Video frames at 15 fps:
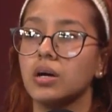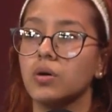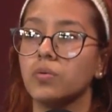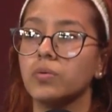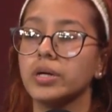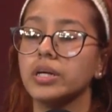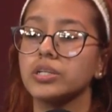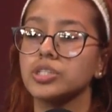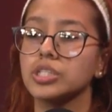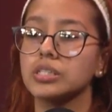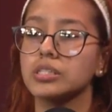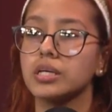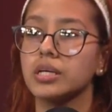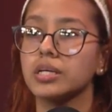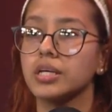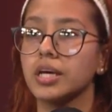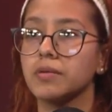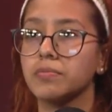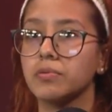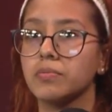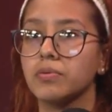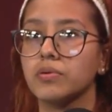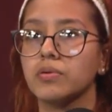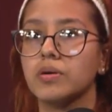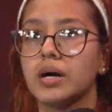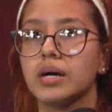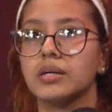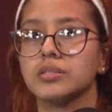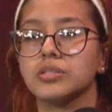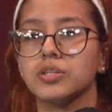we are just incapable
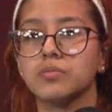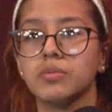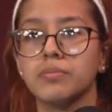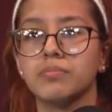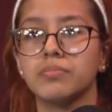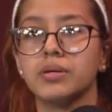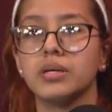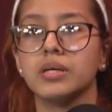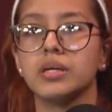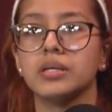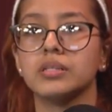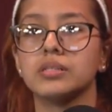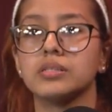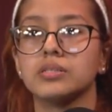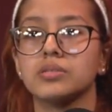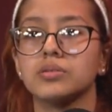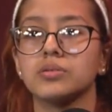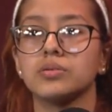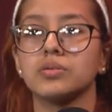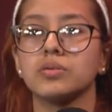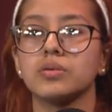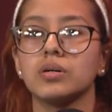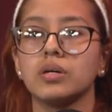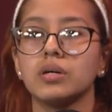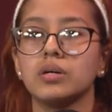as human beings to